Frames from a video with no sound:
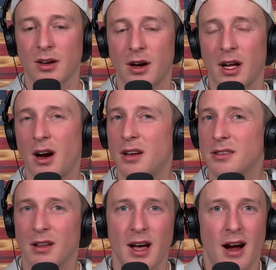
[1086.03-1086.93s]
Credit cards
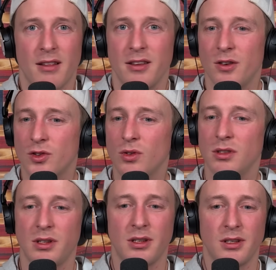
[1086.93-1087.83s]
a little higher than usual?
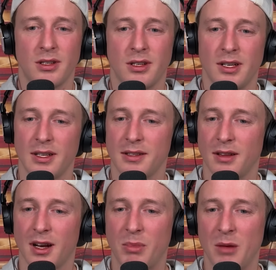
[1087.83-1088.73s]
Yeah, a
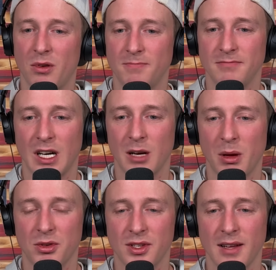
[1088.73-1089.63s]
lot of people. A lot of
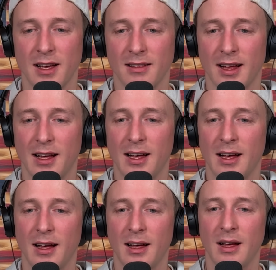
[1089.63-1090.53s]
people saying that. A
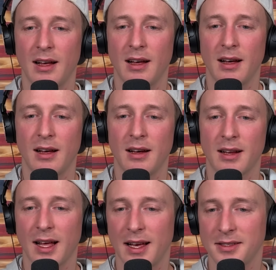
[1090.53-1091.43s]
lot
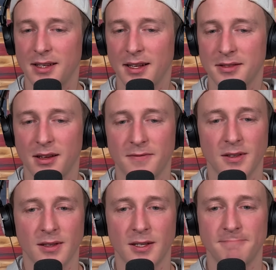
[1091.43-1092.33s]
of guys saying it's tough
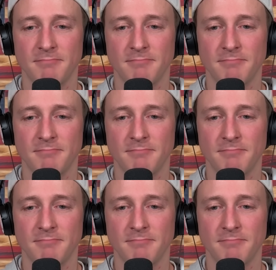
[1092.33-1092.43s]
out there.